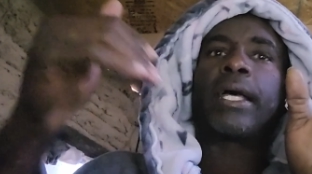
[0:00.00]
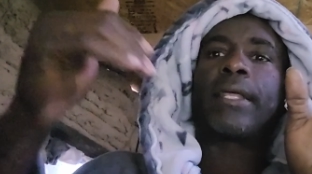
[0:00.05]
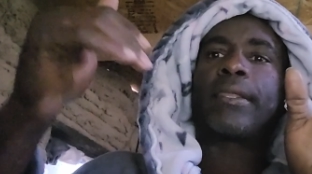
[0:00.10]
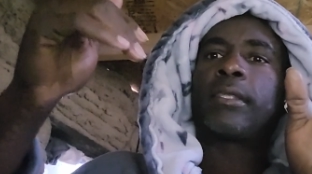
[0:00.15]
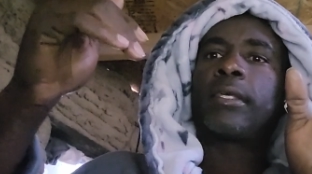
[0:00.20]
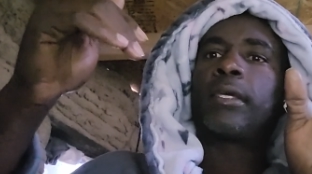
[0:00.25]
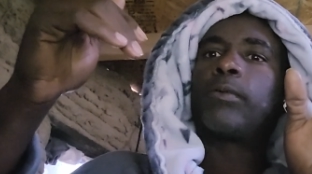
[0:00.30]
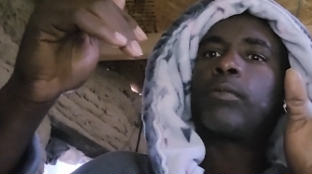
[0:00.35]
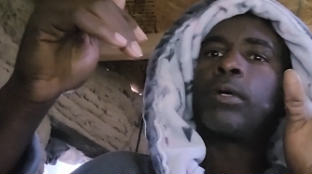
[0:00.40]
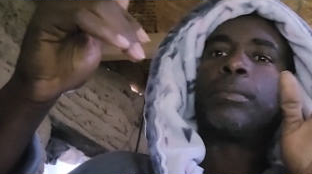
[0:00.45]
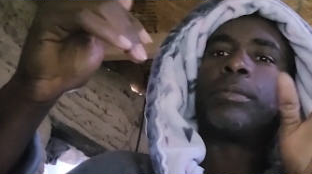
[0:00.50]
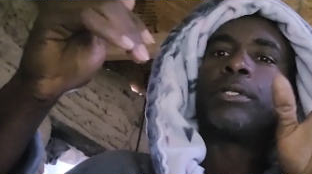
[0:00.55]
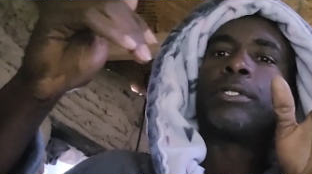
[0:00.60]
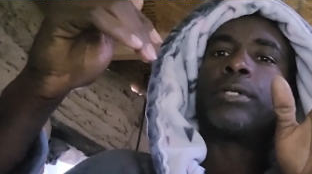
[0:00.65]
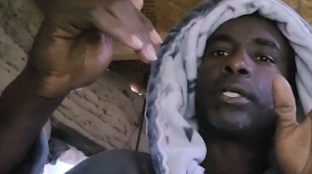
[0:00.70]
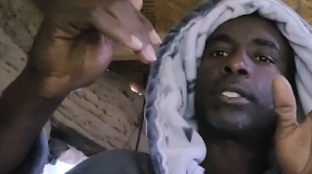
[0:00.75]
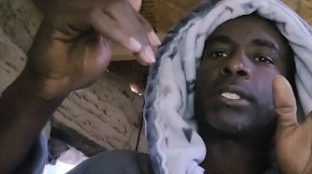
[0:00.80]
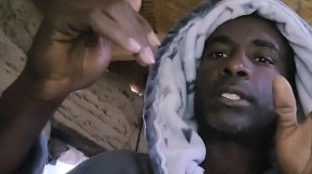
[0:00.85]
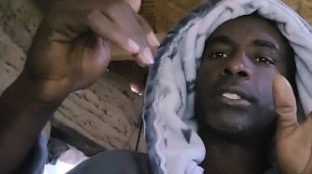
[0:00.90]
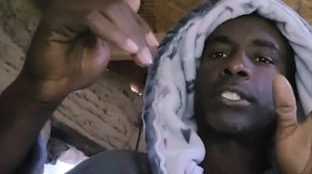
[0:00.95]
I think what I'm going to
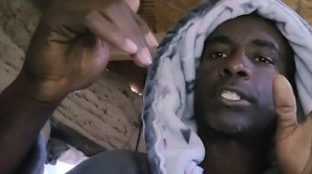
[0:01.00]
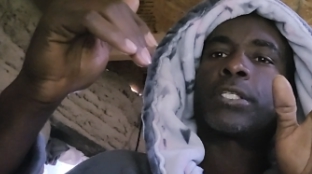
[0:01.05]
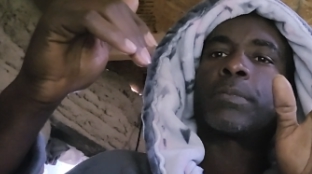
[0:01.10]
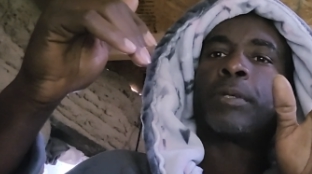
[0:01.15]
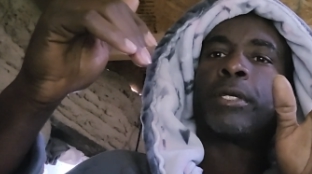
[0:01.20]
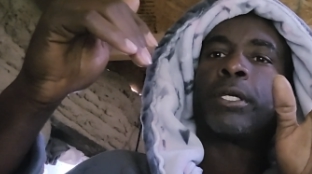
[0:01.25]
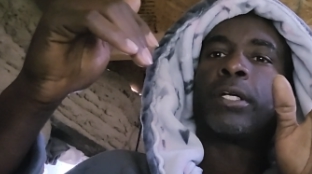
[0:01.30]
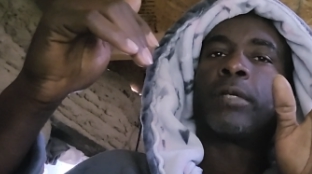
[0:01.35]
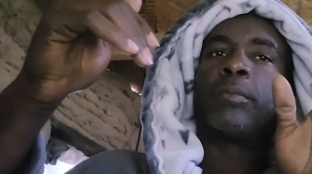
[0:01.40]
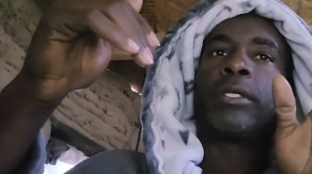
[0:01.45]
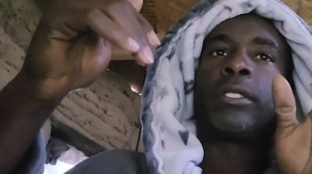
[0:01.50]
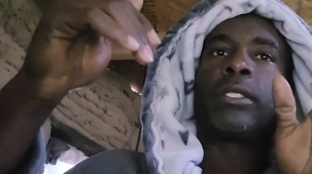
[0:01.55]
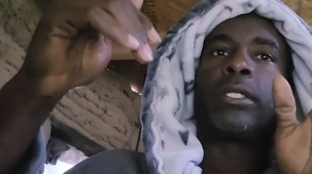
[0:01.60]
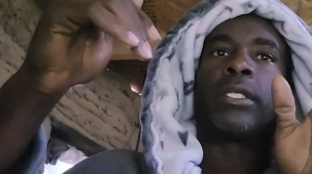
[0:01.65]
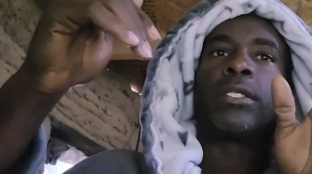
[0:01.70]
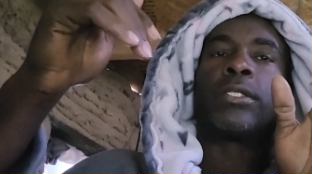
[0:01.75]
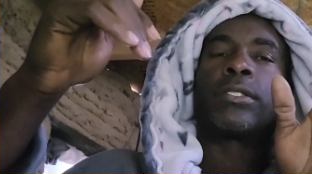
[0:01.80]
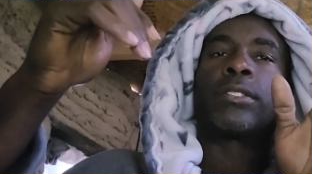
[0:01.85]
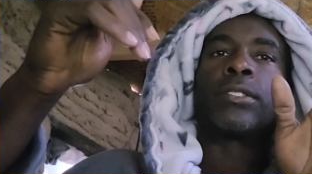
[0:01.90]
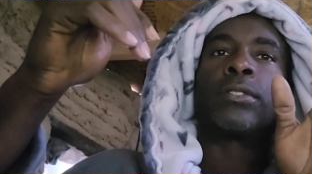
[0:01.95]
do as an experiment
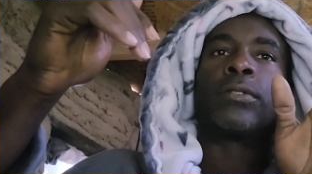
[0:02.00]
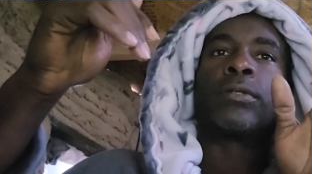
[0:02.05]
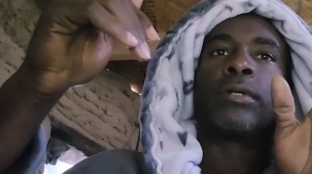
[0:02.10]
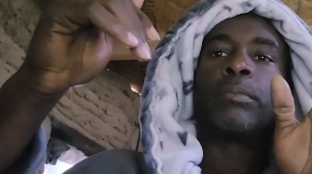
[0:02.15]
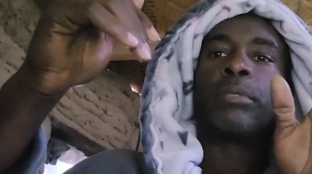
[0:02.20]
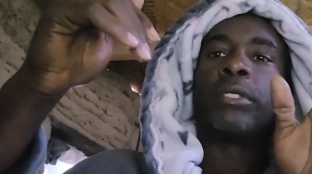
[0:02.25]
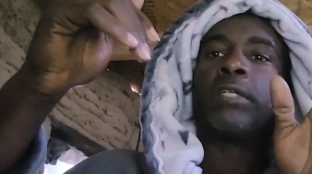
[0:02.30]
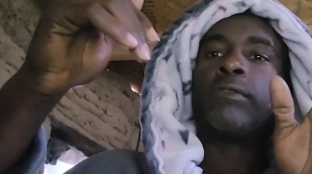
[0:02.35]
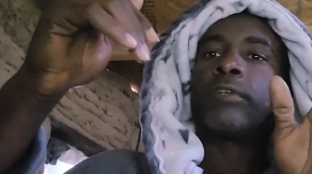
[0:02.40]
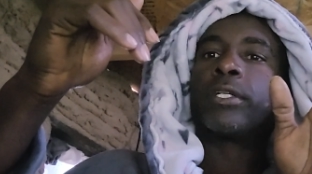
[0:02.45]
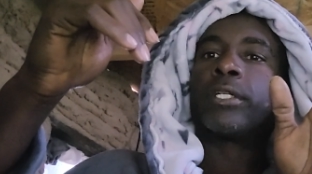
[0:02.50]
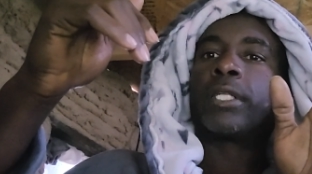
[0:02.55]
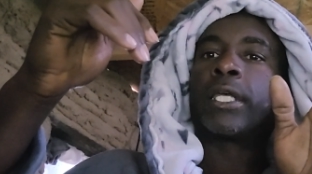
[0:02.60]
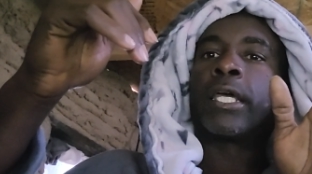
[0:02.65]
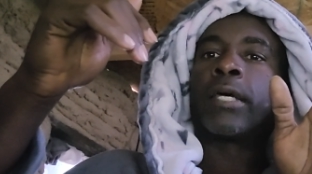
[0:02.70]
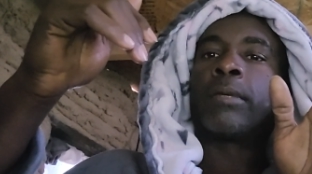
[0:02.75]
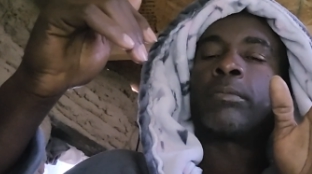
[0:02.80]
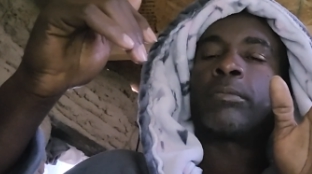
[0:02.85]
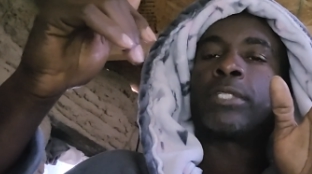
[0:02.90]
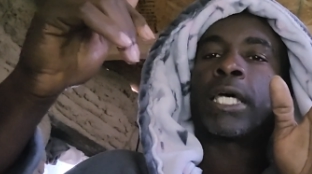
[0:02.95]
is do a Beaver
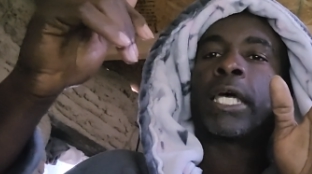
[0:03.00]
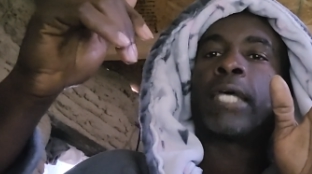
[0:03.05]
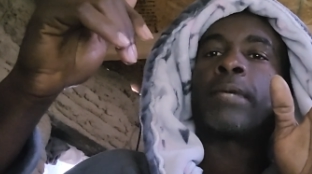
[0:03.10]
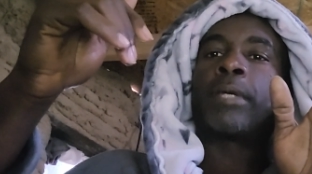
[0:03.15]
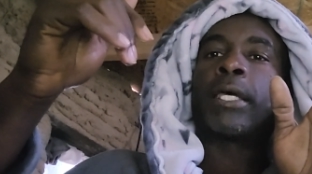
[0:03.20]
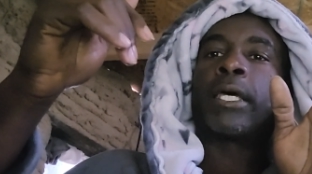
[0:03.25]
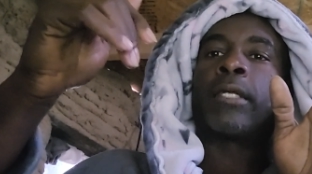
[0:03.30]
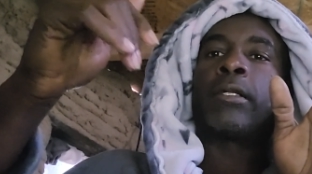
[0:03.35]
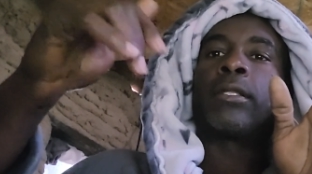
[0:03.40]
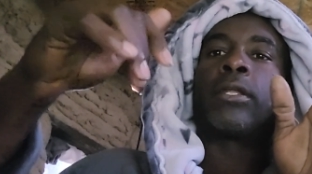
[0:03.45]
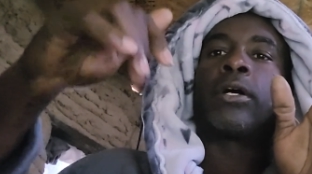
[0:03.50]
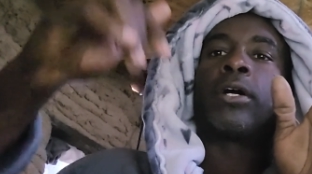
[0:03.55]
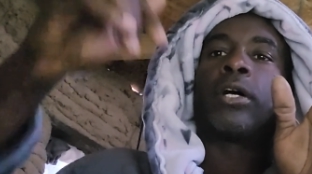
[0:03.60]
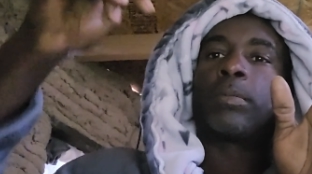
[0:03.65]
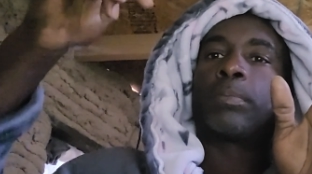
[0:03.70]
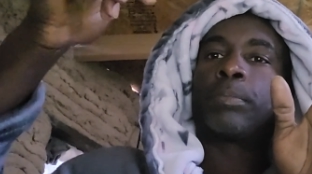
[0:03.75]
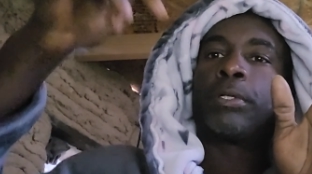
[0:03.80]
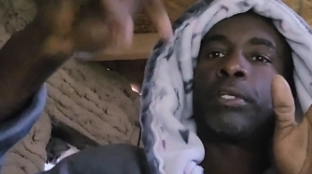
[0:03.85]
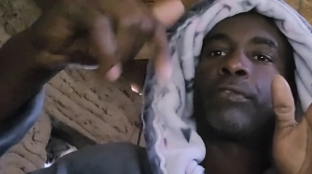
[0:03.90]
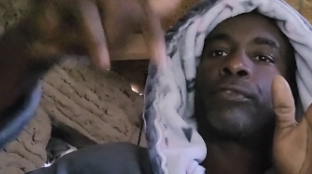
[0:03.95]
Dam type
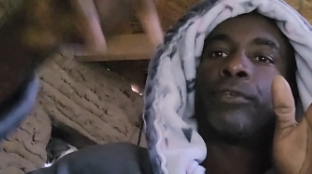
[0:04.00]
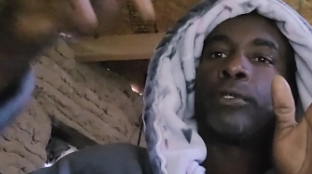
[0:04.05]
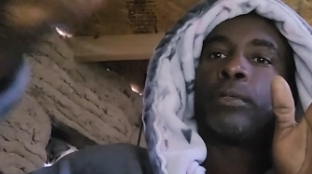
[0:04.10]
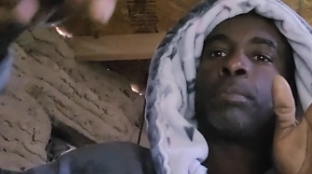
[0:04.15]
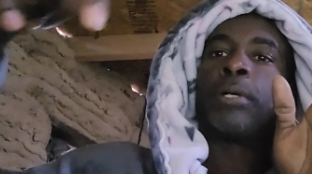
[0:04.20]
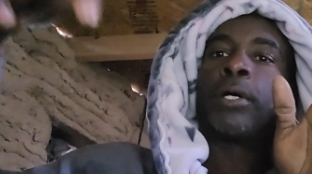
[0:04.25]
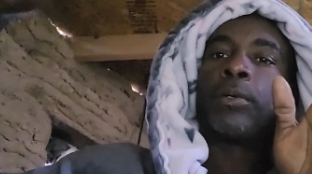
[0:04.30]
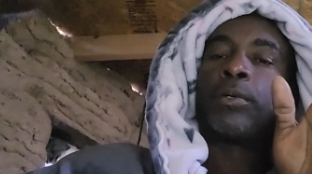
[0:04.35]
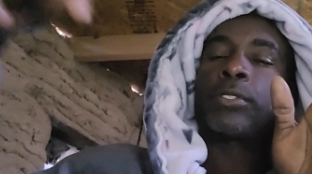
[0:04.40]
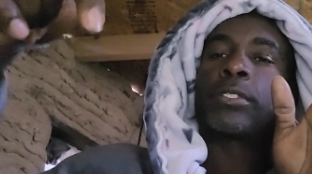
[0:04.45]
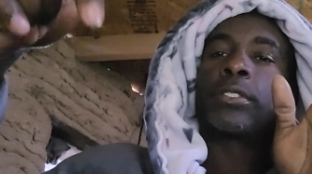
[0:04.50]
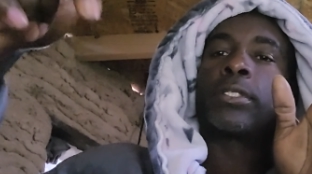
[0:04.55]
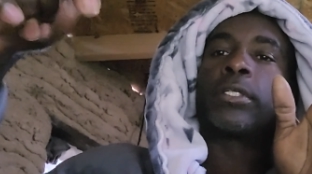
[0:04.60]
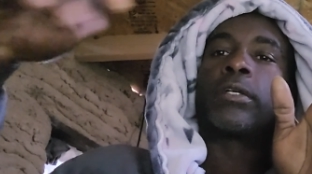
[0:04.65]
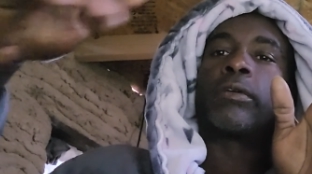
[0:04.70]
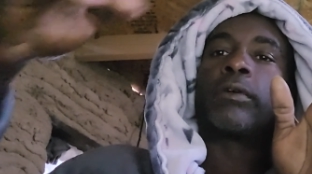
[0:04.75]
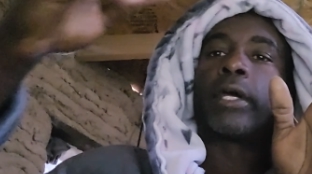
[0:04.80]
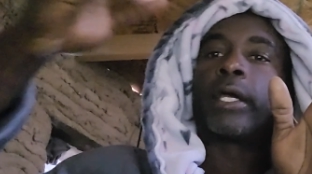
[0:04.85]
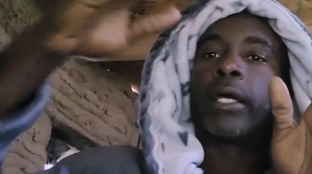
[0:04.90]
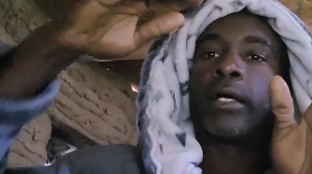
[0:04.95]
analog, put a few posts in the
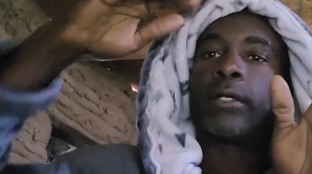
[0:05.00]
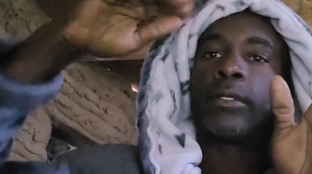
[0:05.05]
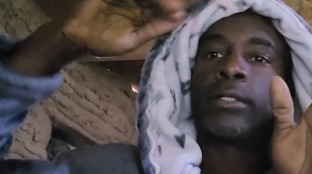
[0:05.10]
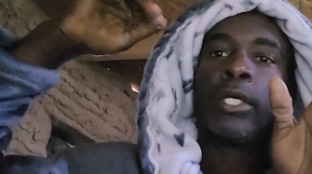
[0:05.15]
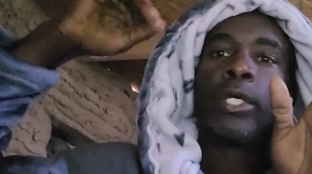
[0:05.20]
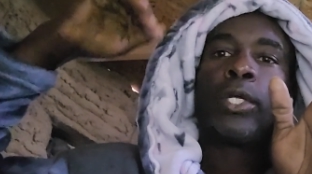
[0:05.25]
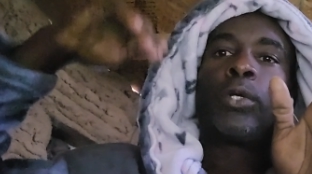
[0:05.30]
ground,